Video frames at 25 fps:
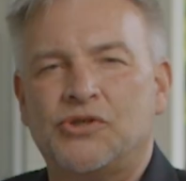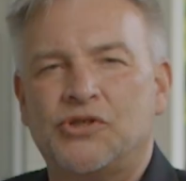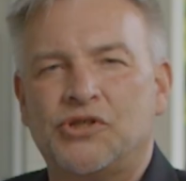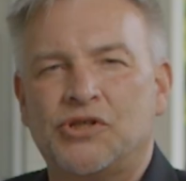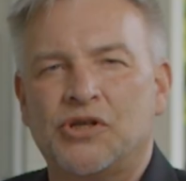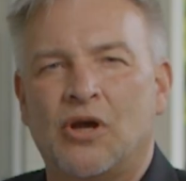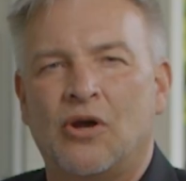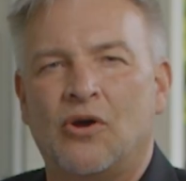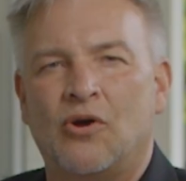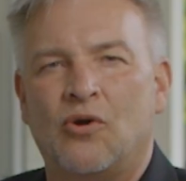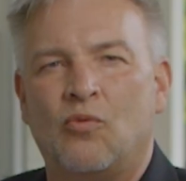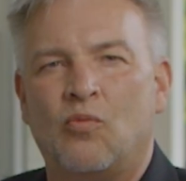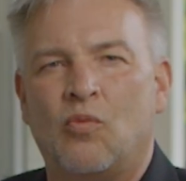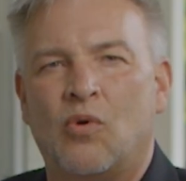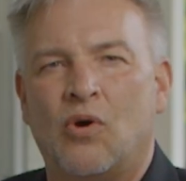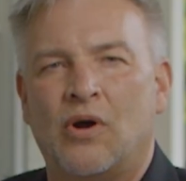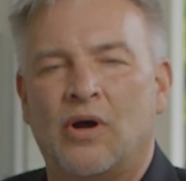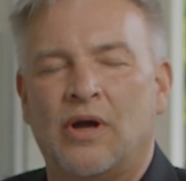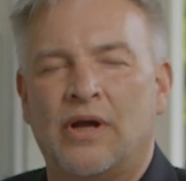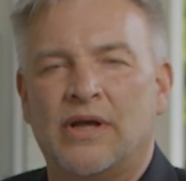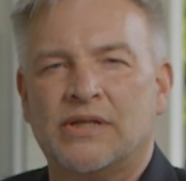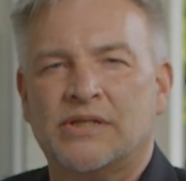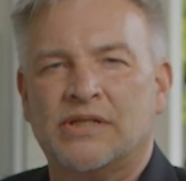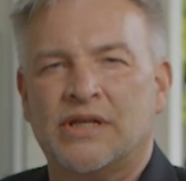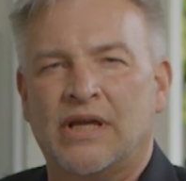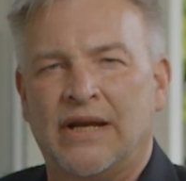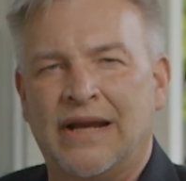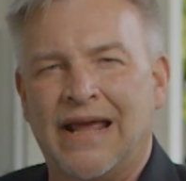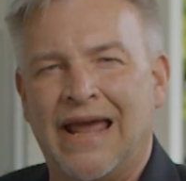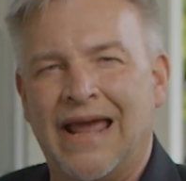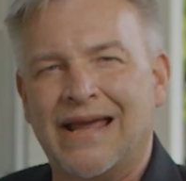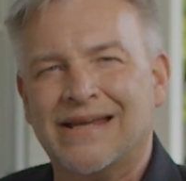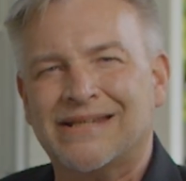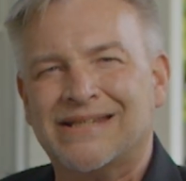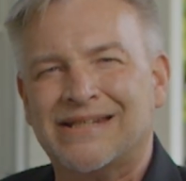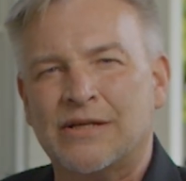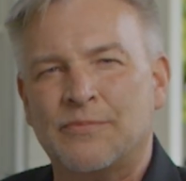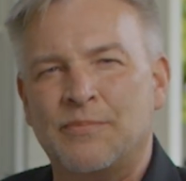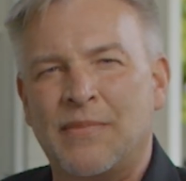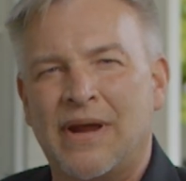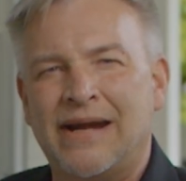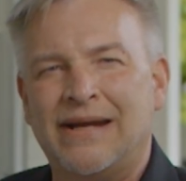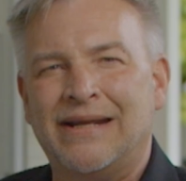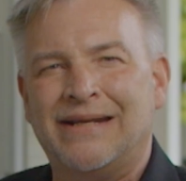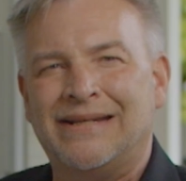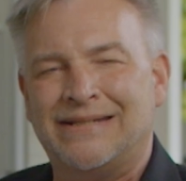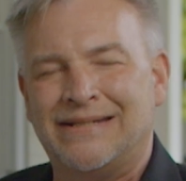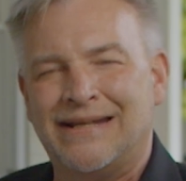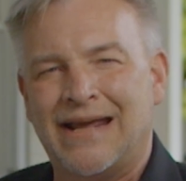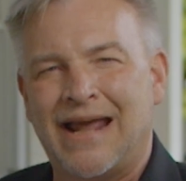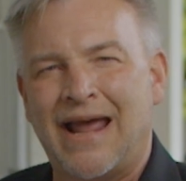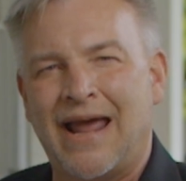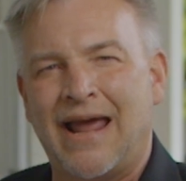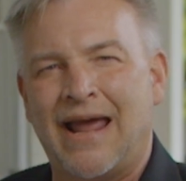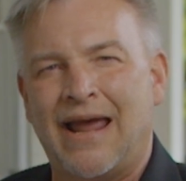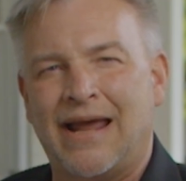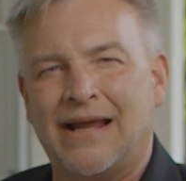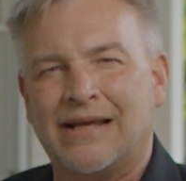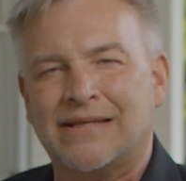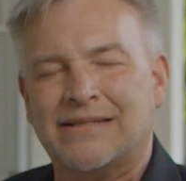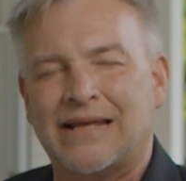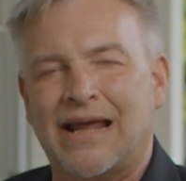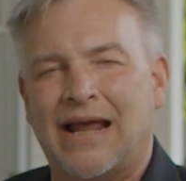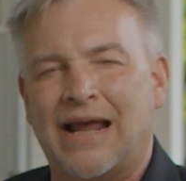show was an estimated tax